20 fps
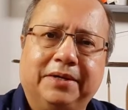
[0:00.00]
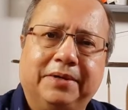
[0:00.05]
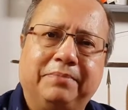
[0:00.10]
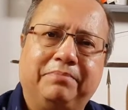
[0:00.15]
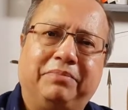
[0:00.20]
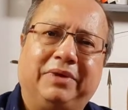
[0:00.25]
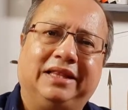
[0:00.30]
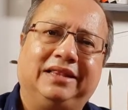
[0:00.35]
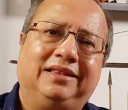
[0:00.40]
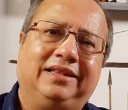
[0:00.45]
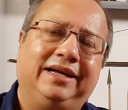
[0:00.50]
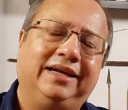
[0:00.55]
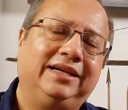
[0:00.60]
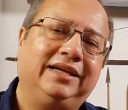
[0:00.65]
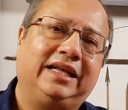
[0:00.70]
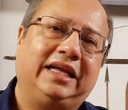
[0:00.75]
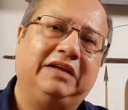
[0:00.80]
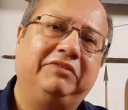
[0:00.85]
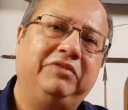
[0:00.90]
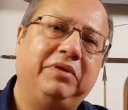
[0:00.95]
But then
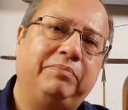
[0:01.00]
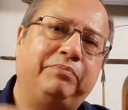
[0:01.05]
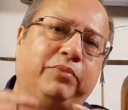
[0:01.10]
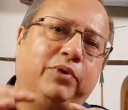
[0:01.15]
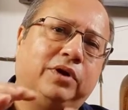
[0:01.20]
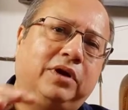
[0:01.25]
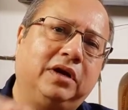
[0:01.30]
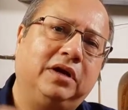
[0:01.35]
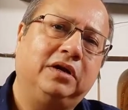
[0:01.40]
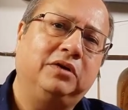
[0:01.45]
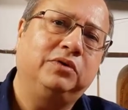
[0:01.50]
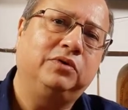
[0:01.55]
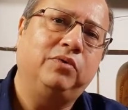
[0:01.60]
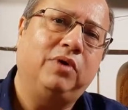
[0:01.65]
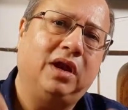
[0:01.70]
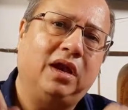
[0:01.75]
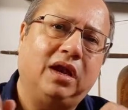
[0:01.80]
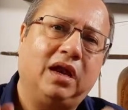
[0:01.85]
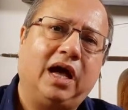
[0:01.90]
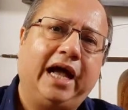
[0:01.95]
can we put it into a
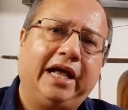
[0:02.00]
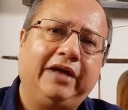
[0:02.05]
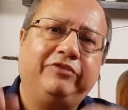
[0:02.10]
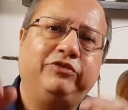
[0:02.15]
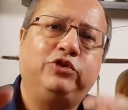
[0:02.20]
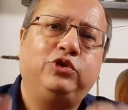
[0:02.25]
live